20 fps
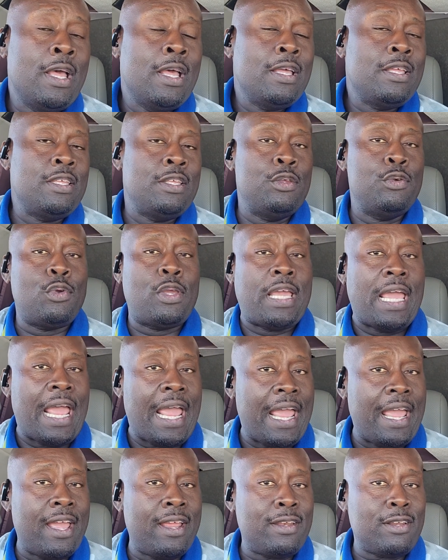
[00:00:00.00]
You
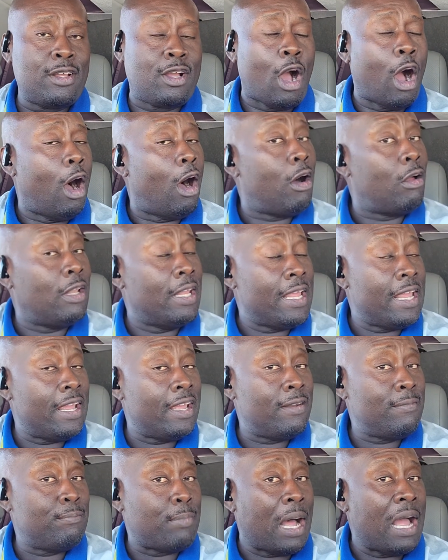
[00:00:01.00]
can call
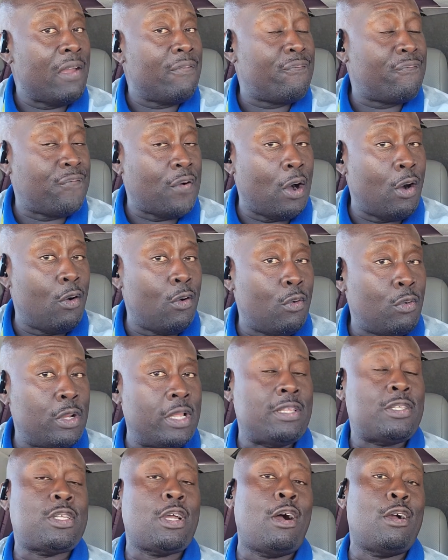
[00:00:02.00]
in by phone
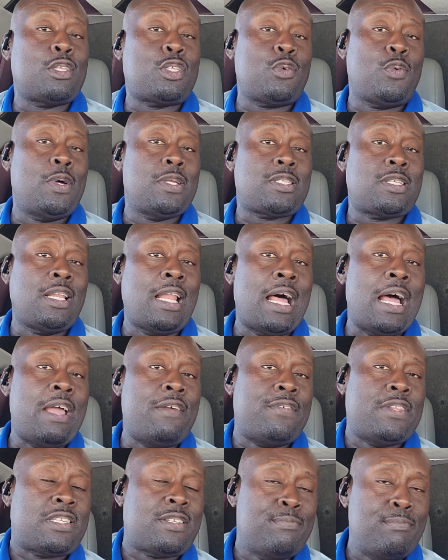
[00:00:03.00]
and talk to us live.
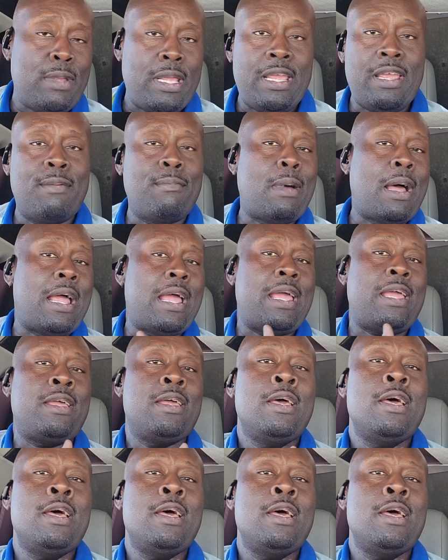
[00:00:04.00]
It's me and my